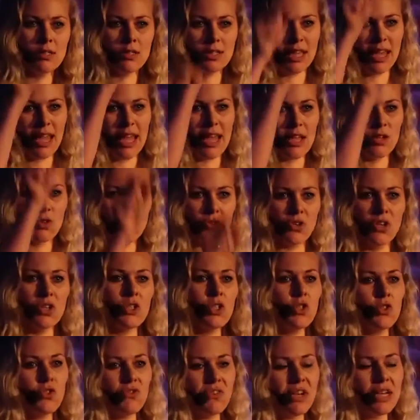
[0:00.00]
They can't draw a
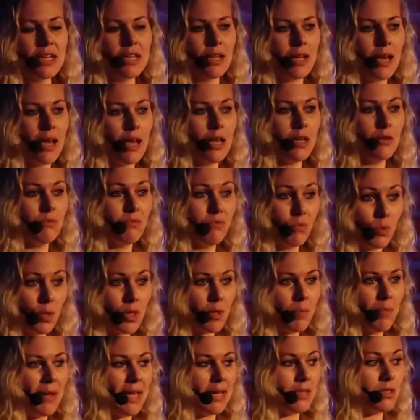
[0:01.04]
straight line with
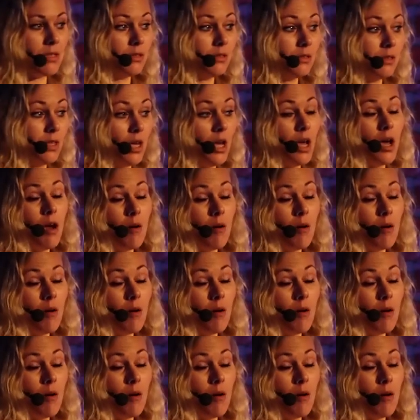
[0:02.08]
a pencil,